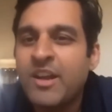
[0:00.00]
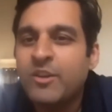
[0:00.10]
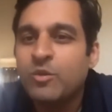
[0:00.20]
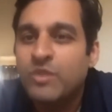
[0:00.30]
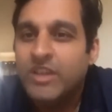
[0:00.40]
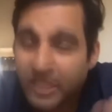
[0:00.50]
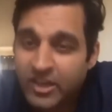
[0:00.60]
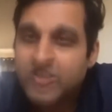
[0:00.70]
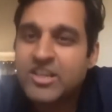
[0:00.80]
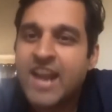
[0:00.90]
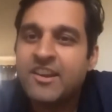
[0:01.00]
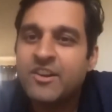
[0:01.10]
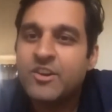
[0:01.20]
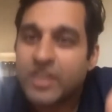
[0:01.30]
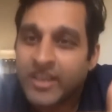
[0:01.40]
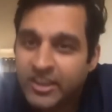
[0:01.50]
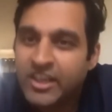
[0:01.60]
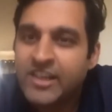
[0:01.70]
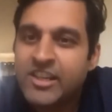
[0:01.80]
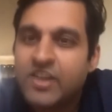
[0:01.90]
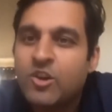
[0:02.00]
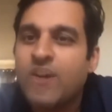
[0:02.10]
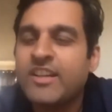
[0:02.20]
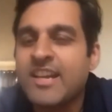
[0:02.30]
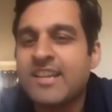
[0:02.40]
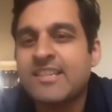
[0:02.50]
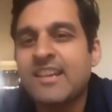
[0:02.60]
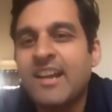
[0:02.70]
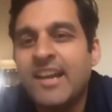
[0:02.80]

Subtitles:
to declare standards in the Indian context.